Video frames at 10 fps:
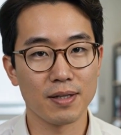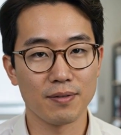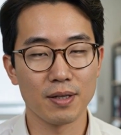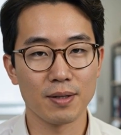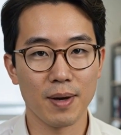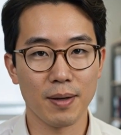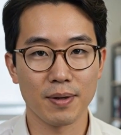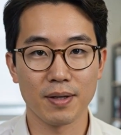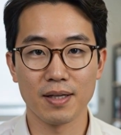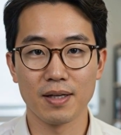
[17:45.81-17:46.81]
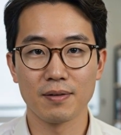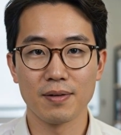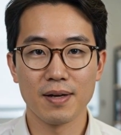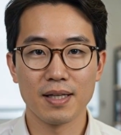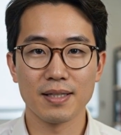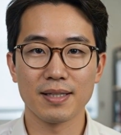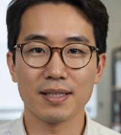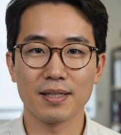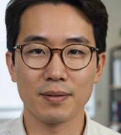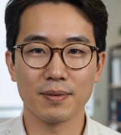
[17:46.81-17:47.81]
diverse population of affected
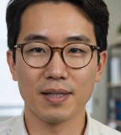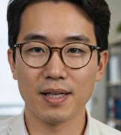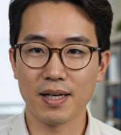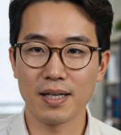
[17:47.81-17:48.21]
systems,